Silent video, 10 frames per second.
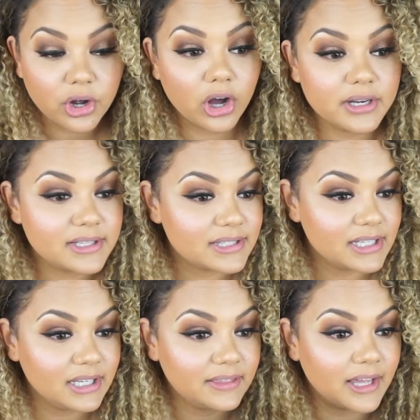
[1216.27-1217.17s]

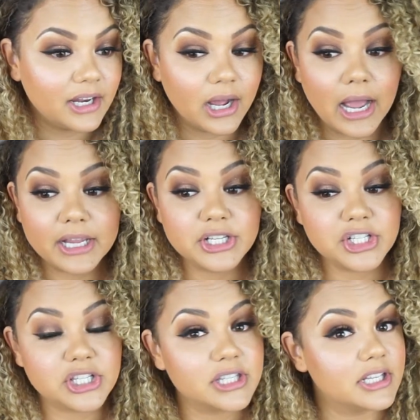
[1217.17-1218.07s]
honestly, that I could
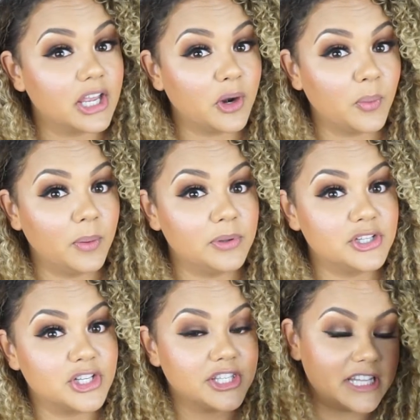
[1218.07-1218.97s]
just get away with
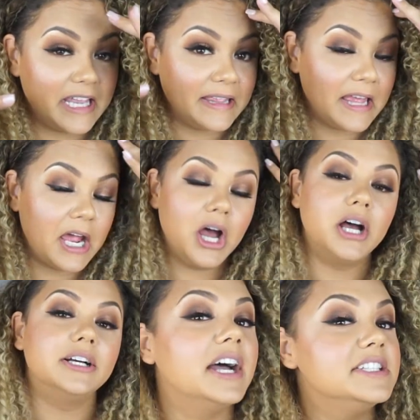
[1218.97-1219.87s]
just saying that
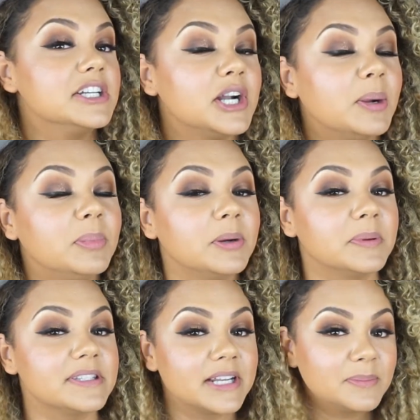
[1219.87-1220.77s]
I did it on
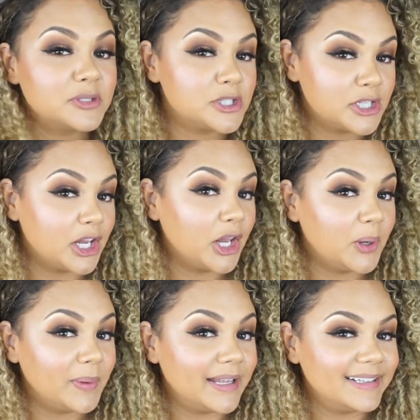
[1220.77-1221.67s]
purpose and I'm just
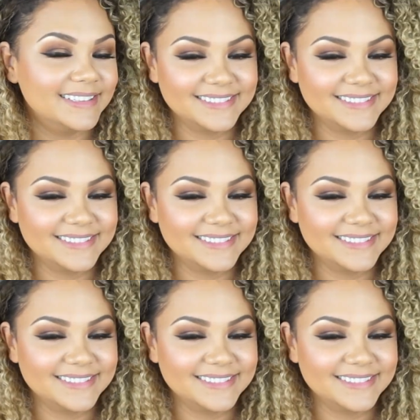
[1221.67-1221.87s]
glowing.